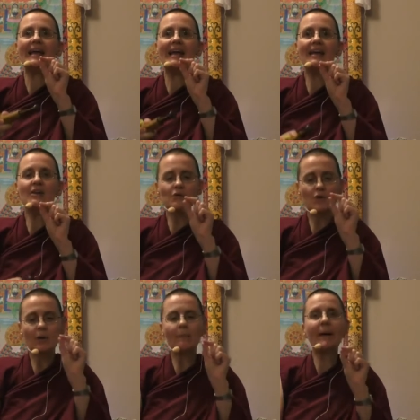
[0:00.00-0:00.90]
In
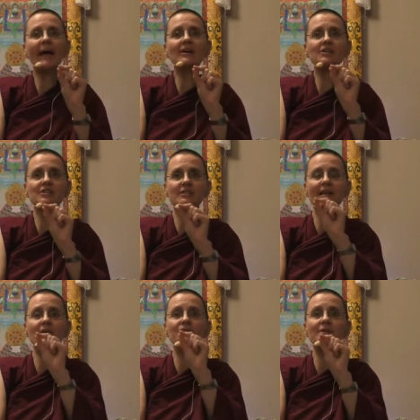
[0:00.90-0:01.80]
comparison,
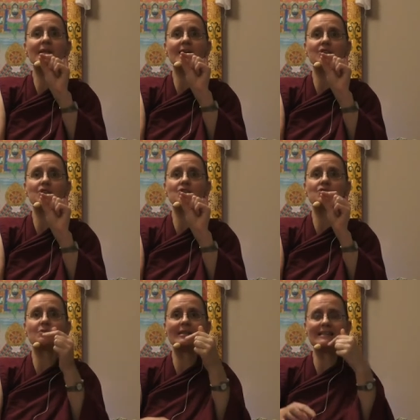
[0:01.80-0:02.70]
in relation
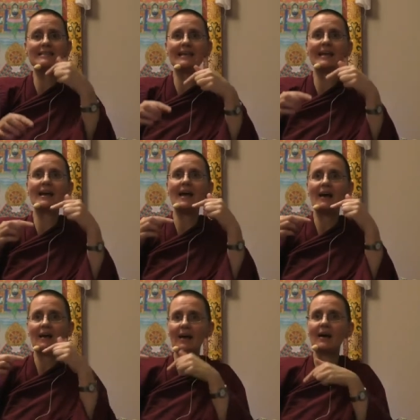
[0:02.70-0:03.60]
to, let's say,
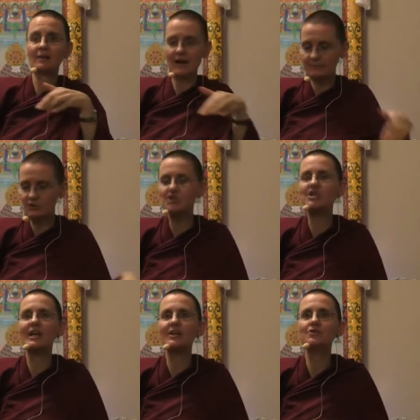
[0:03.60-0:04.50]
I'm
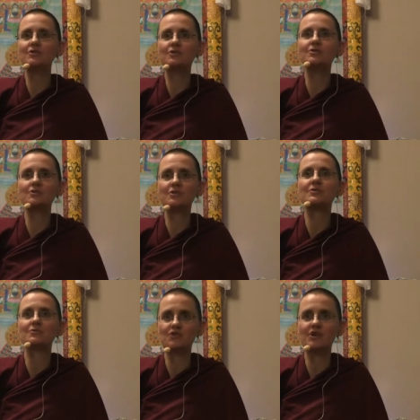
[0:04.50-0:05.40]
chained to
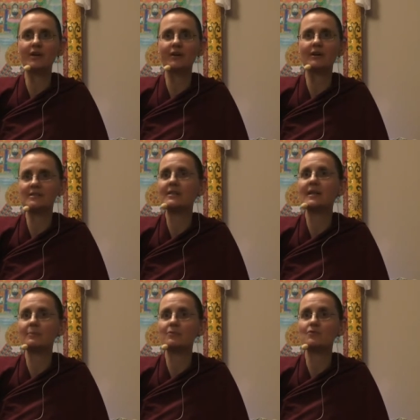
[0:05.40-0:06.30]
this chair, I said
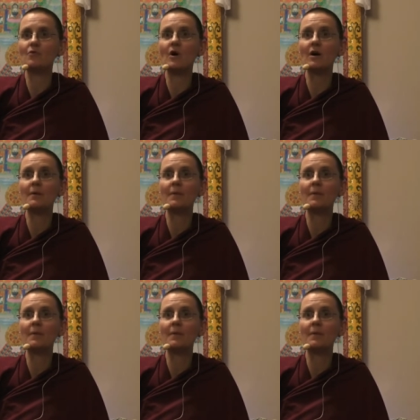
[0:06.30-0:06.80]
that before,